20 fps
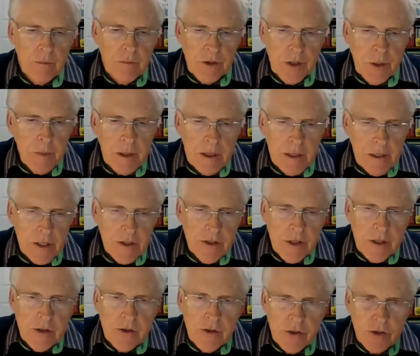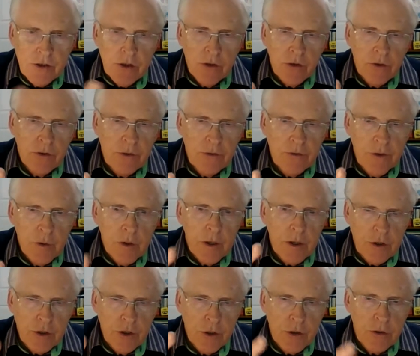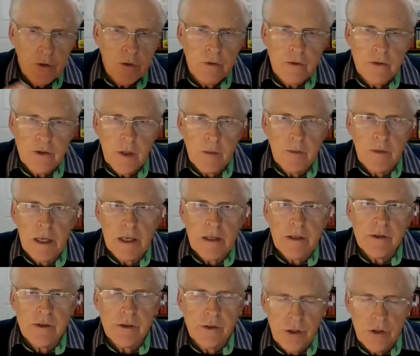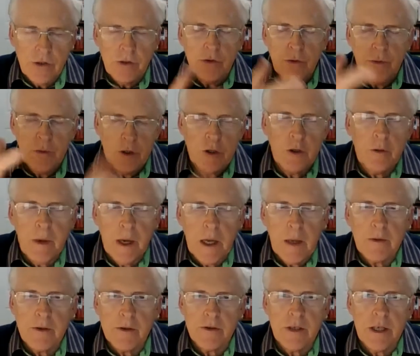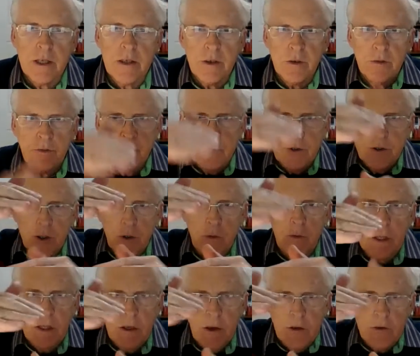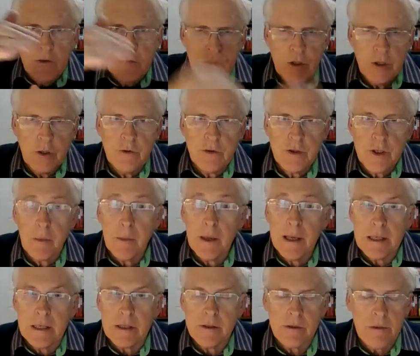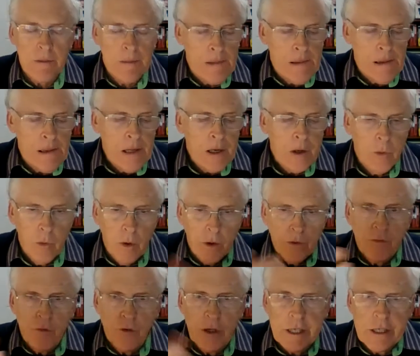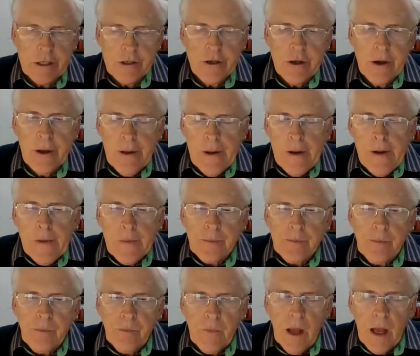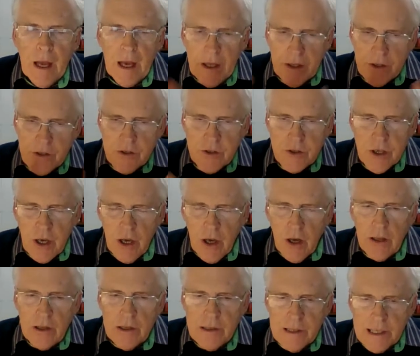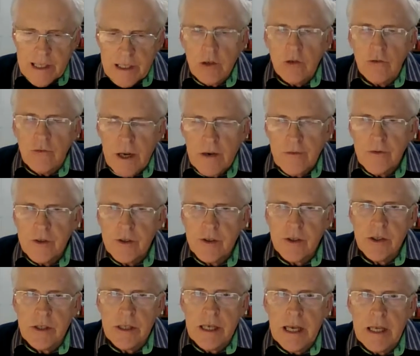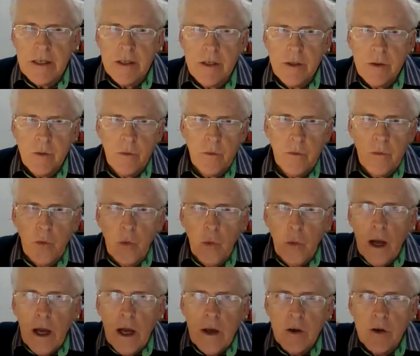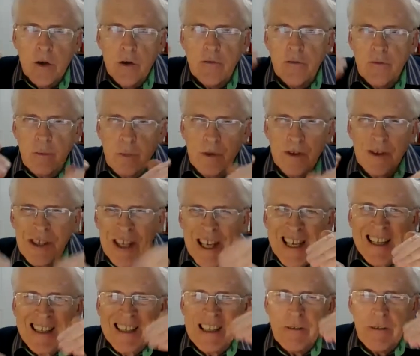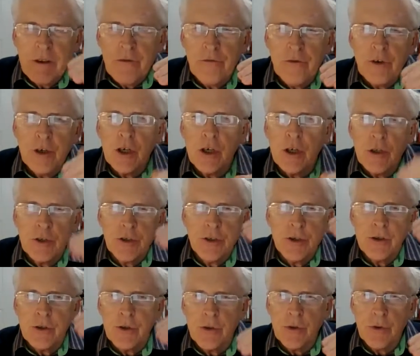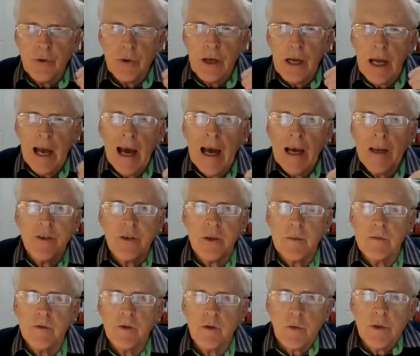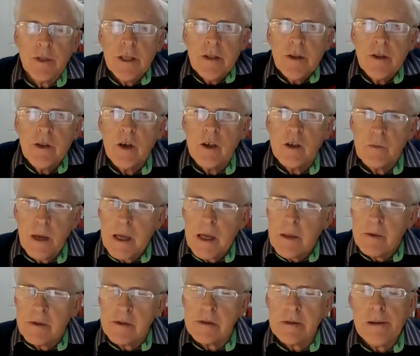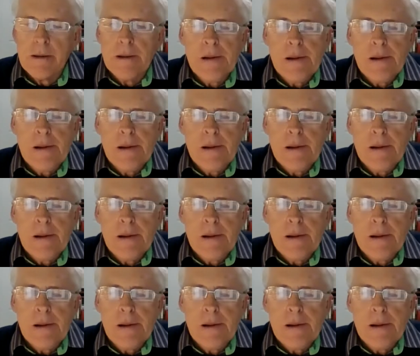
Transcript: Typically, since you're reviewing 2 subjects, two papers, then you've presumably got 2 subheadings, 1 for each, and a little reference at the end where you've particularly referred to items within those papers.